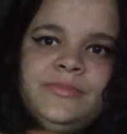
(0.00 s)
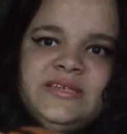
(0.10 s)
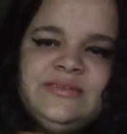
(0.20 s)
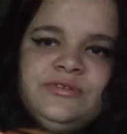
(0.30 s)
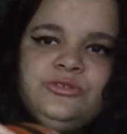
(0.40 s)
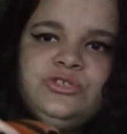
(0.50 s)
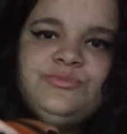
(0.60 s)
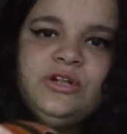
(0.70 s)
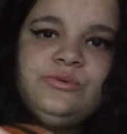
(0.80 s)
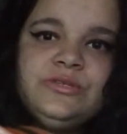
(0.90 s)
Except the two
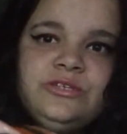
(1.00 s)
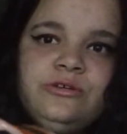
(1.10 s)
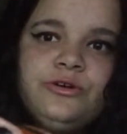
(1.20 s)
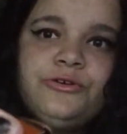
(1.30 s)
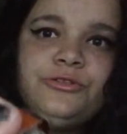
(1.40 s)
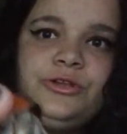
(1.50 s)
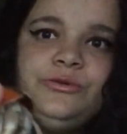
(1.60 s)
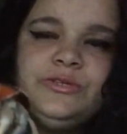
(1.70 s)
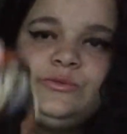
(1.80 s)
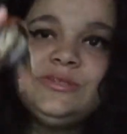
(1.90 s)
smaller ones are the
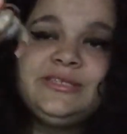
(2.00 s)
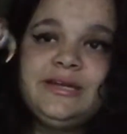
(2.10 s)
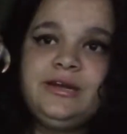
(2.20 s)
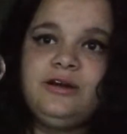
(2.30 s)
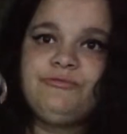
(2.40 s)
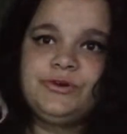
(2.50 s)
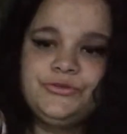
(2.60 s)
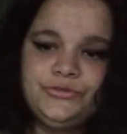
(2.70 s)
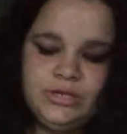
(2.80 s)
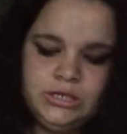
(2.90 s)
newest ones that I got
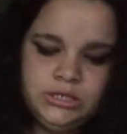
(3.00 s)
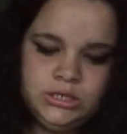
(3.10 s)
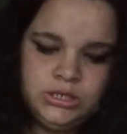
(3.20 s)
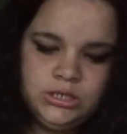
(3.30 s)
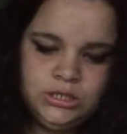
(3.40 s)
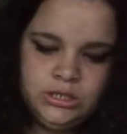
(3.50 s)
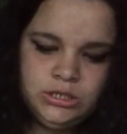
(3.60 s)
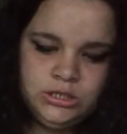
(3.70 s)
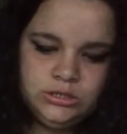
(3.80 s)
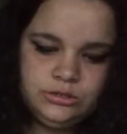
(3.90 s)
first.
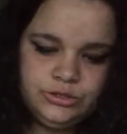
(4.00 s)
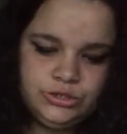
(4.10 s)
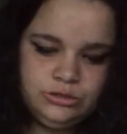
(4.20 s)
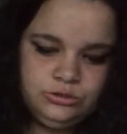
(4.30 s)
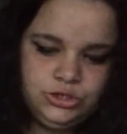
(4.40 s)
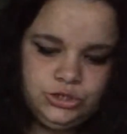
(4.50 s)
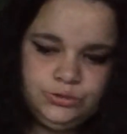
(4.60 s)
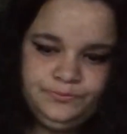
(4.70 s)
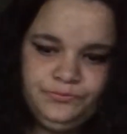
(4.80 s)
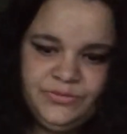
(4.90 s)
So there's those
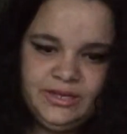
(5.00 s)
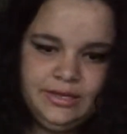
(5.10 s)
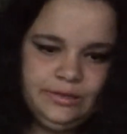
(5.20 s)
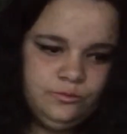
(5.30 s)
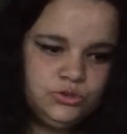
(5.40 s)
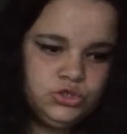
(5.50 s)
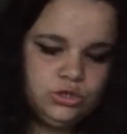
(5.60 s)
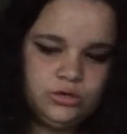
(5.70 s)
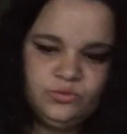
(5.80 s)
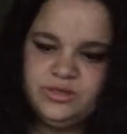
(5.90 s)
two, and then we'll
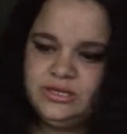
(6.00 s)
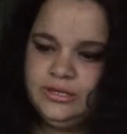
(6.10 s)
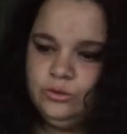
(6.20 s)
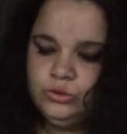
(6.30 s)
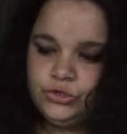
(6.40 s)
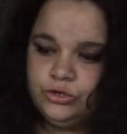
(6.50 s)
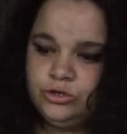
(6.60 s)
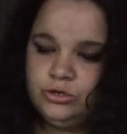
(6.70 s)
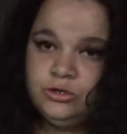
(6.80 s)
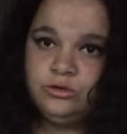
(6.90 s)
start with the older
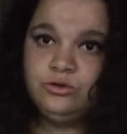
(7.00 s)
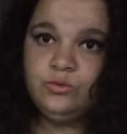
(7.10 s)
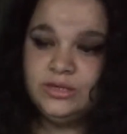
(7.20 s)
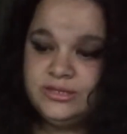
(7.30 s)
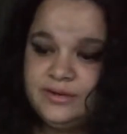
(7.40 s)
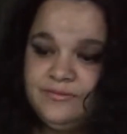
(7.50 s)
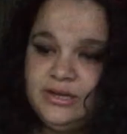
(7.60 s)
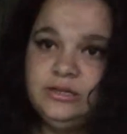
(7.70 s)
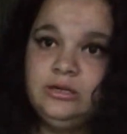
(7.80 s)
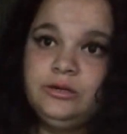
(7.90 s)
ones that have
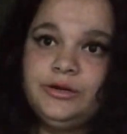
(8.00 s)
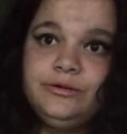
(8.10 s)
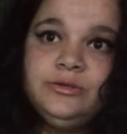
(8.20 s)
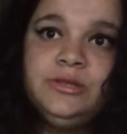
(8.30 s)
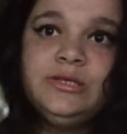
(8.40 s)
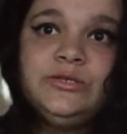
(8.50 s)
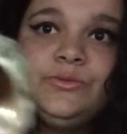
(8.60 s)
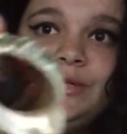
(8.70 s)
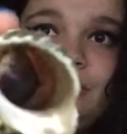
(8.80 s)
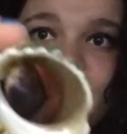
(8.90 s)
had longer. This
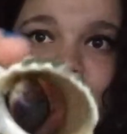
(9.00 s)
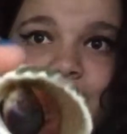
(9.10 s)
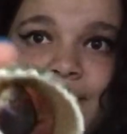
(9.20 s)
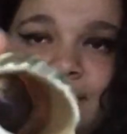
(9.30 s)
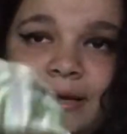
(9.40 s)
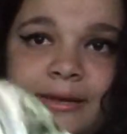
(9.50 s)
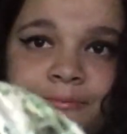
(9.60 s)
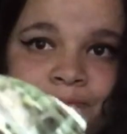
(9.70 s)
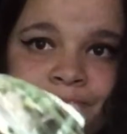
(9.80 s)
one here hiding again.